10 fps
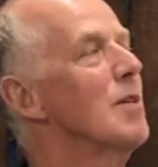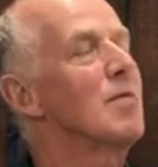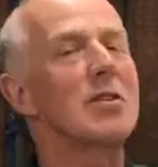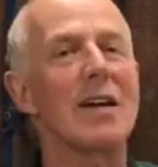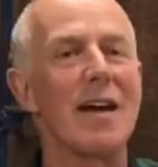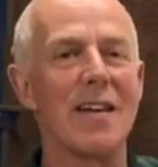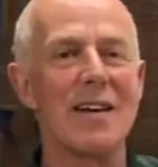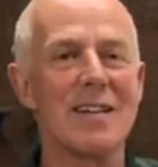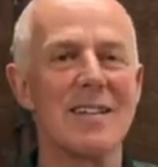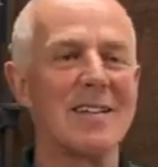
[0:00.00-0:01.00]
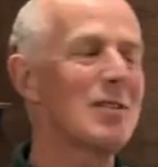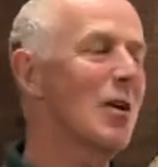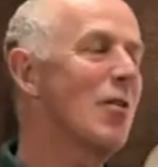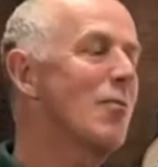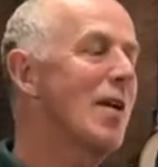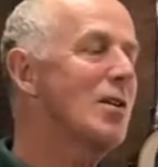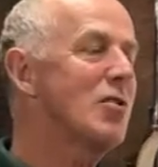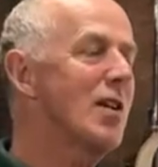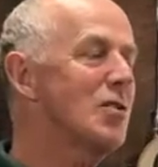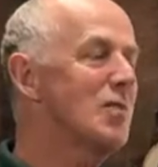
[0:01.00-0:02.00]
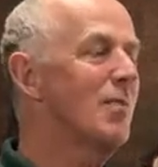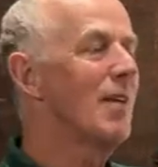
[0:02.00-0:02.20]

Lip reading: them together into this kind of matrix.